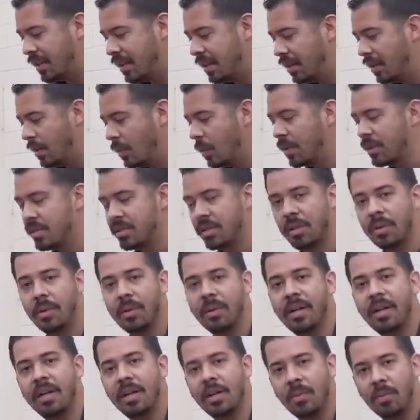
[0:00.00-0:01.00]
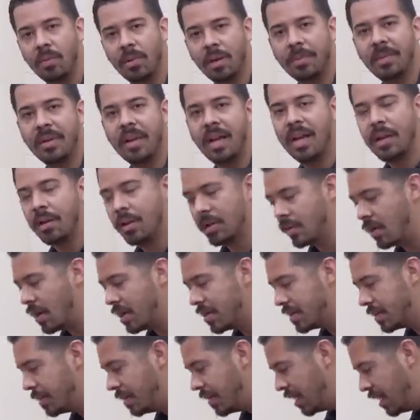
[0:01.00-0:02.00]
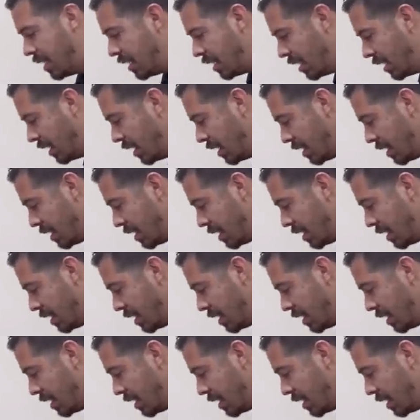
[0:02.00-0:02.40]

hear once you go ahead and rub your hand across the paint.